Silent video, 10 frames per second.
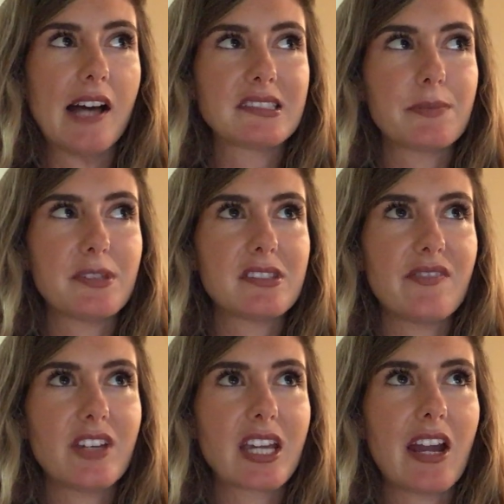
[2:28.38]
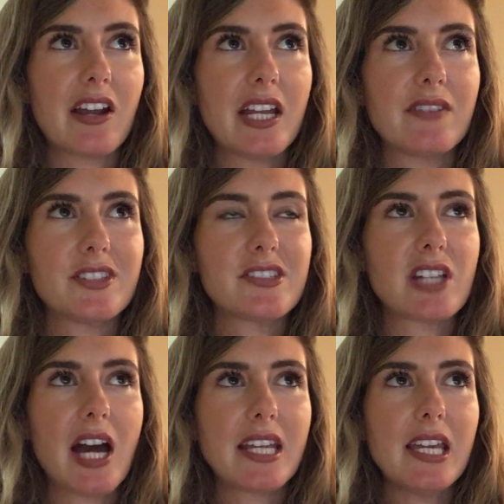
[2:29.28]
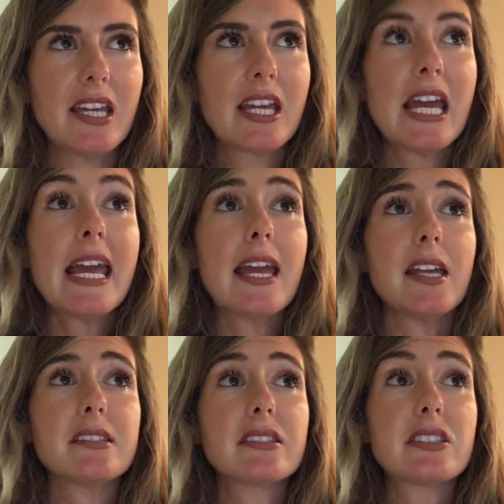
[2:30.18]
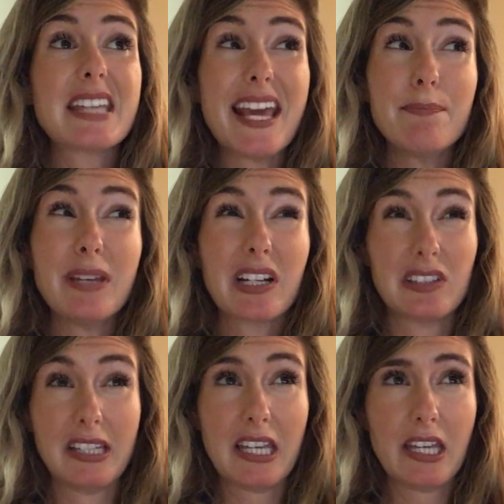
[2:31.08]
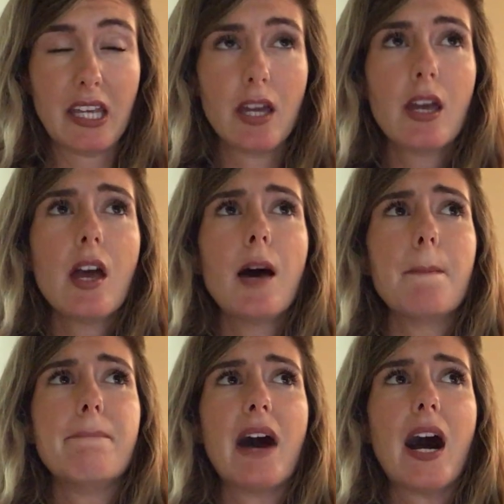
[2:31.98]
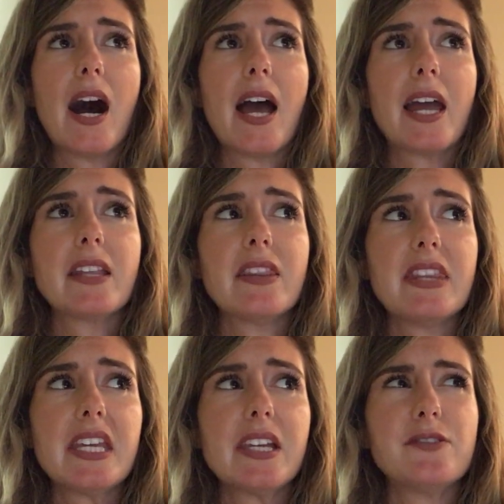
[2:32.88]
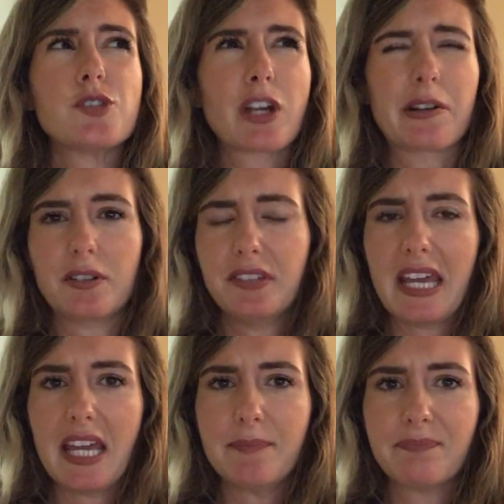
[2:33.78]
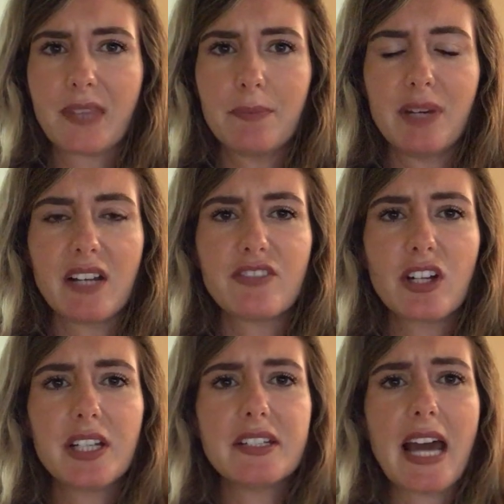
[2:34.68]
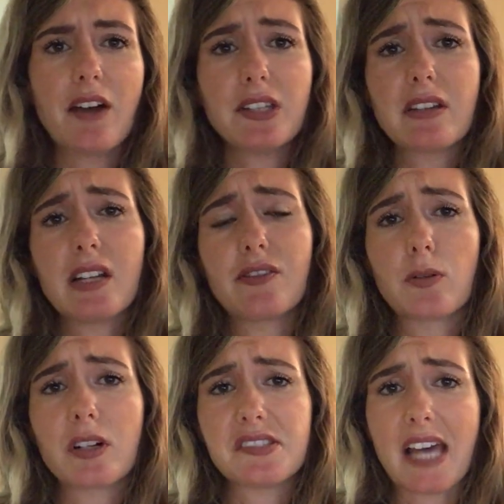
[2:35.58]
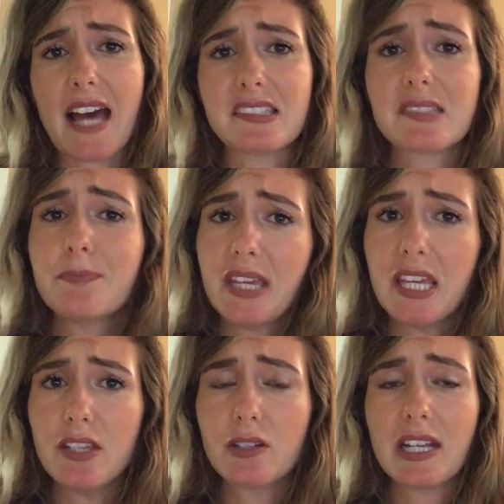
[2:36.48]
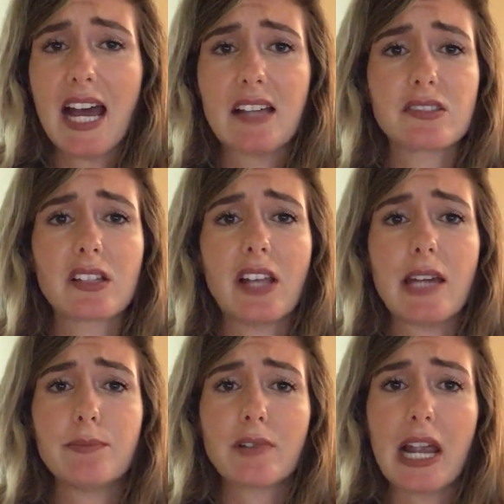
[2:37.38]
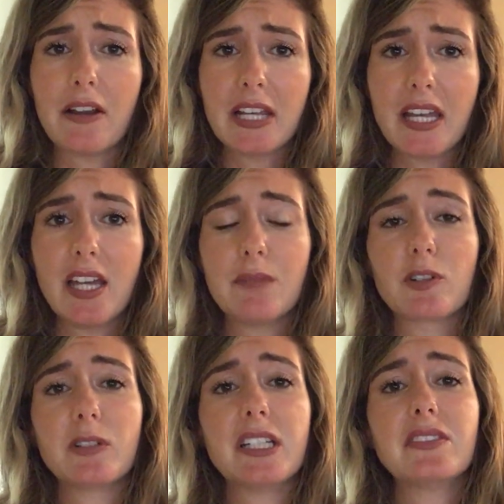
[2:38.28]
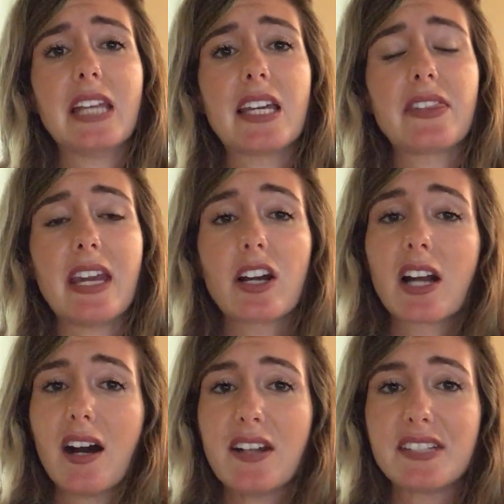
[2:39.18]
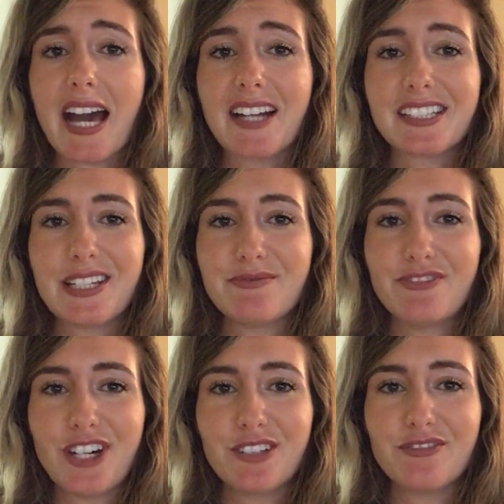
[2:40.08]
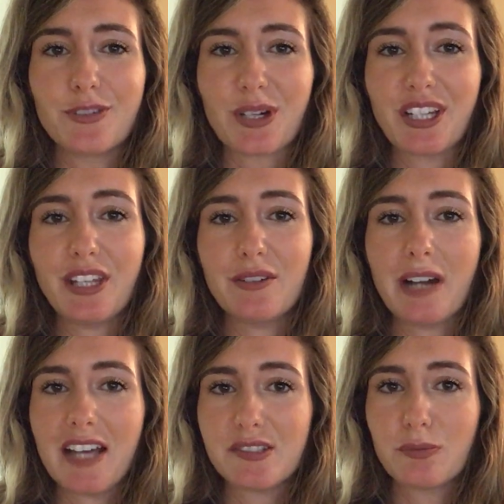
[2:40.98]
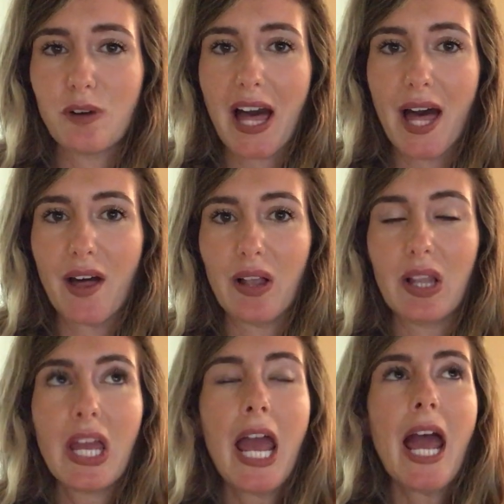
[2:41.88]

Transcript: specific area of study is typically by the journal name. But if you're in doubt, you can of course ask me, you can ask a librarian. I'm going to link their contact info for you as well.